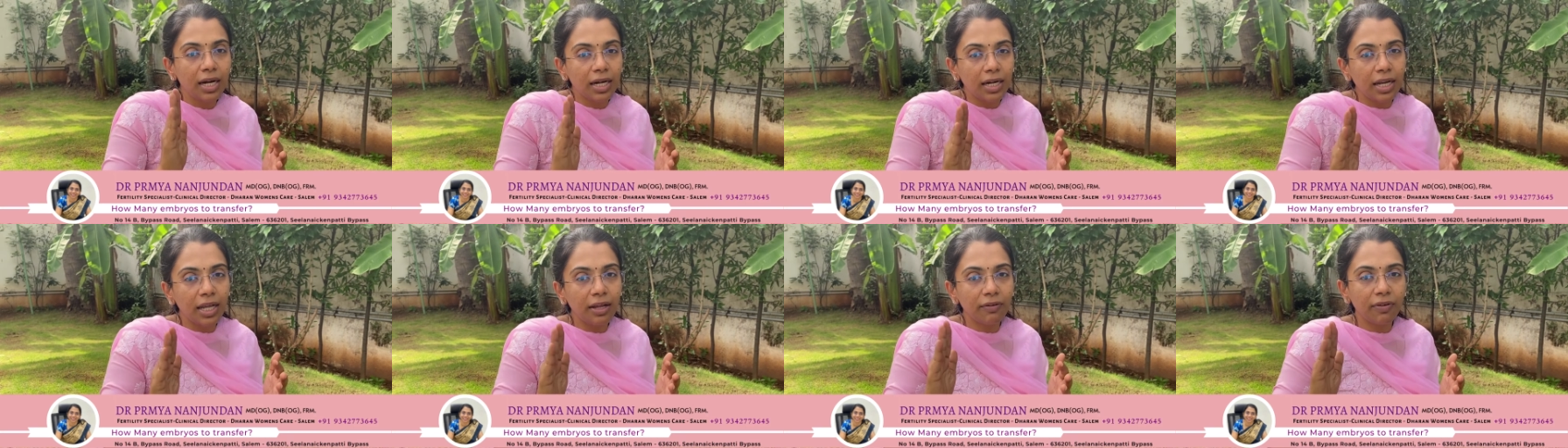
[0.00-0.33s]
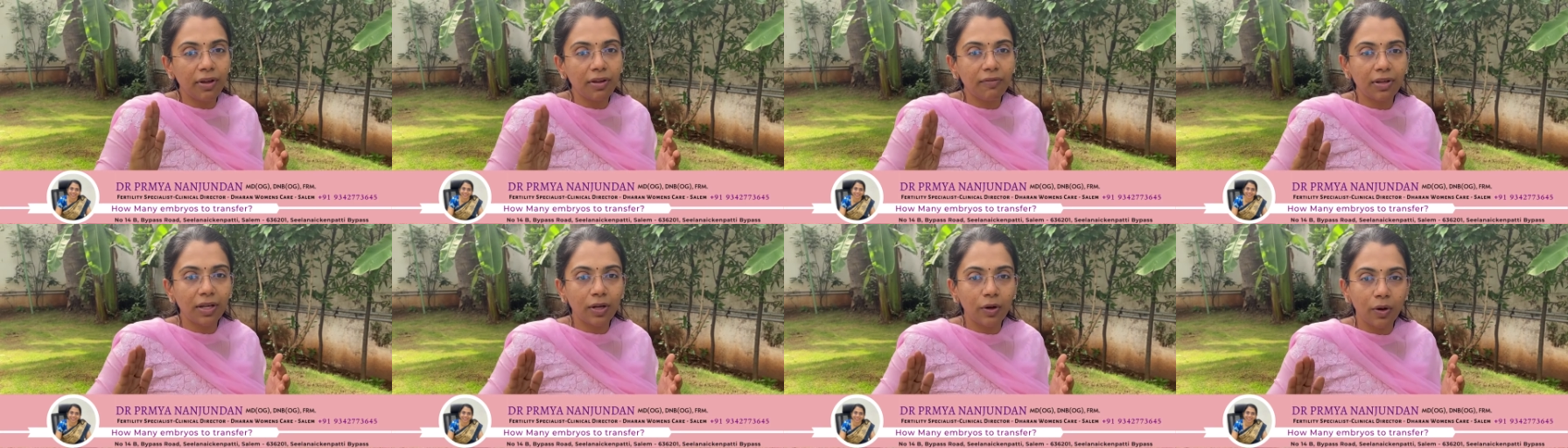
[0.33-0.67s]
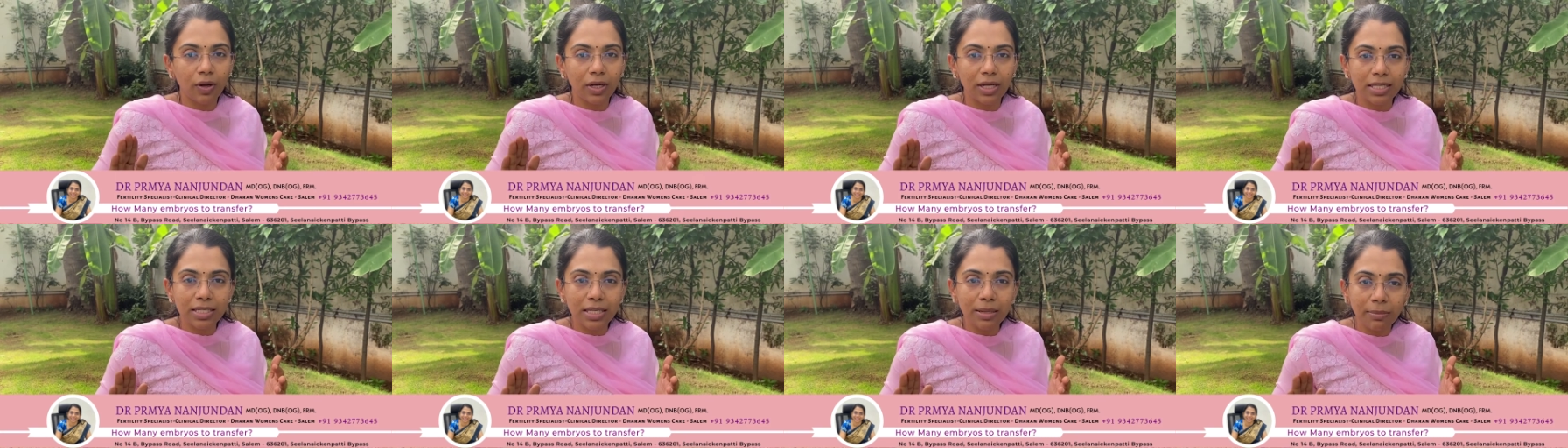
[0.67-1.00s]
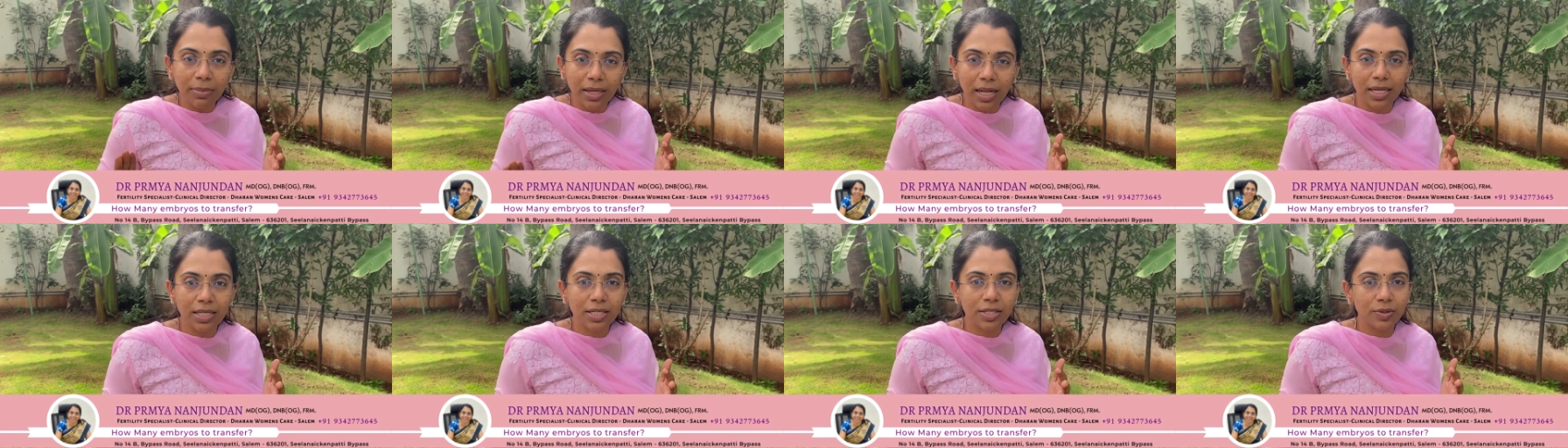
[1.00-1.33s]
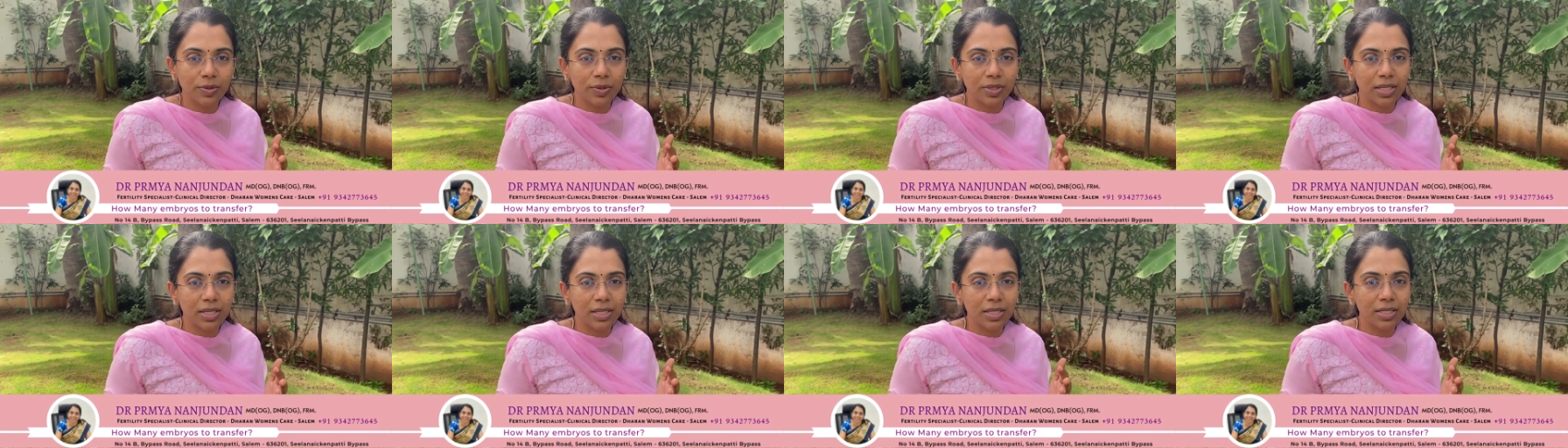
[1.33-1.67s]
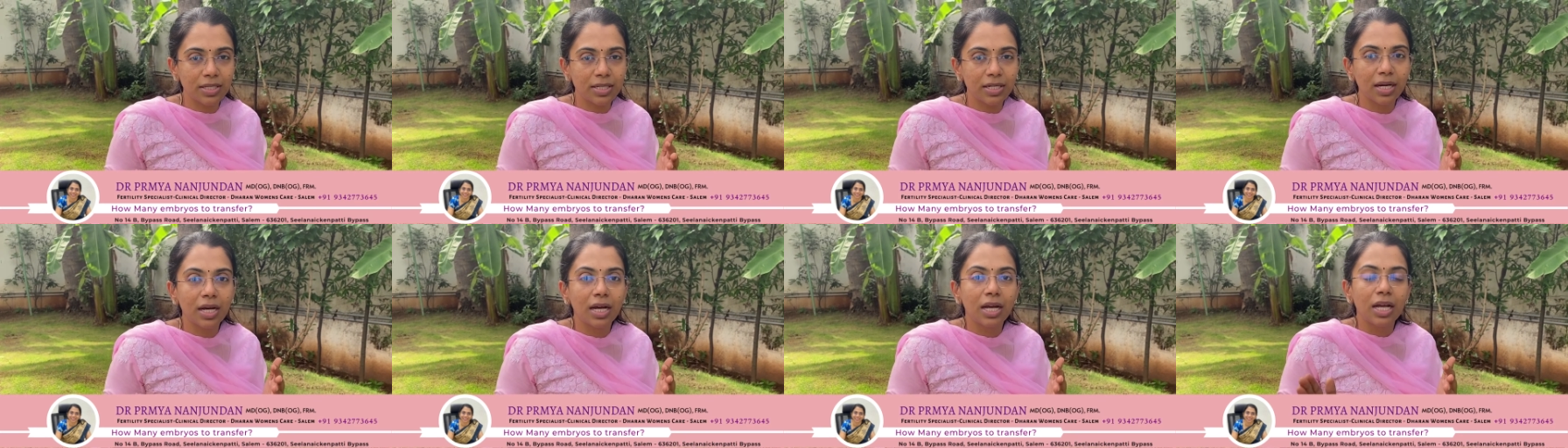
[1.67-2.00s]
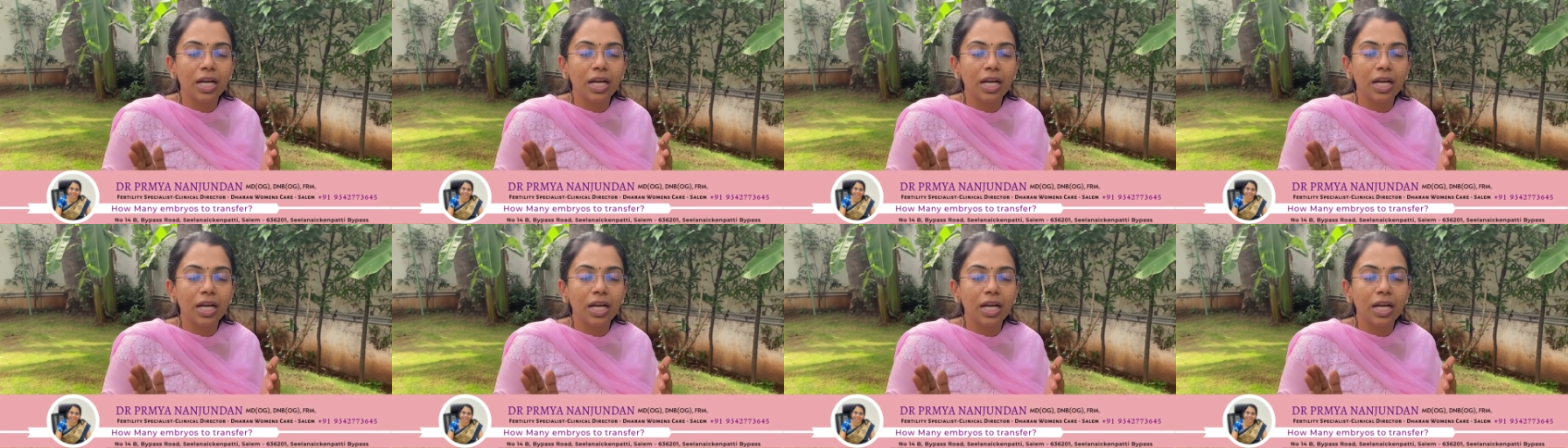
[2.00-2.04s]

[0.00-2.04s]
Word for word: day 5 we call as a blastocyst